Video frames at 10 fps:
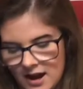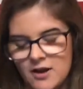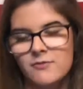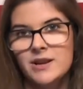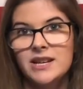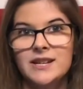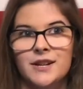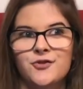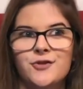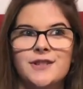How many
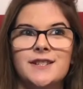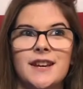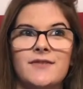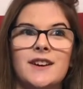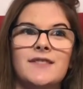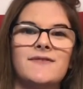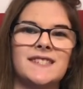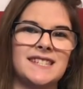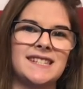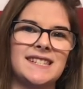countries have I
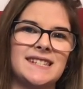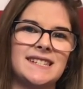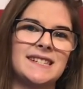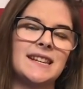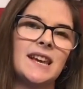visited?